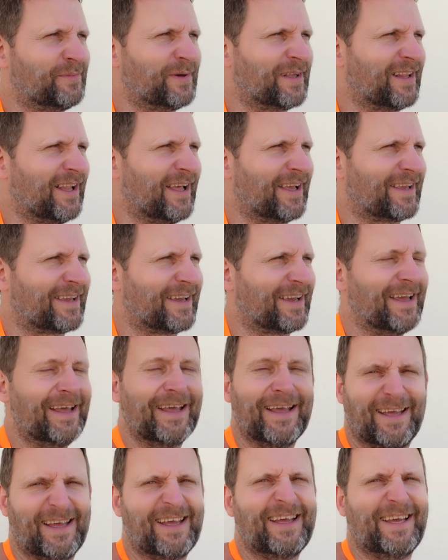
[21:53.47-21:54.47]
But like
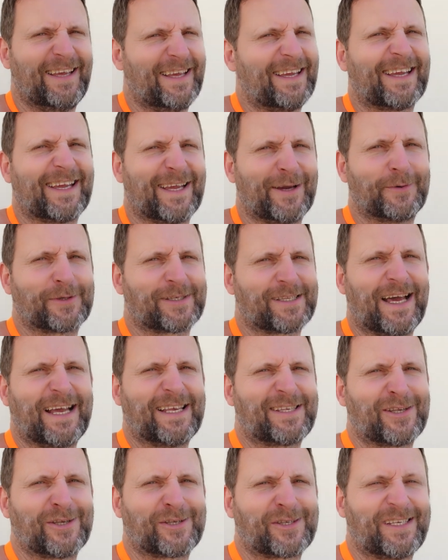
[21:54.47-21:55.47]
it was
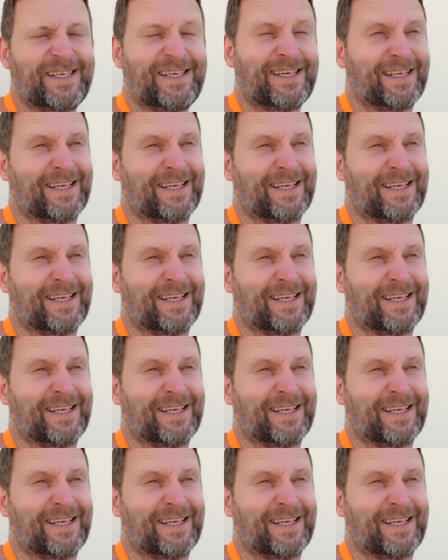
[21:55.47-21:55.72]
nice to see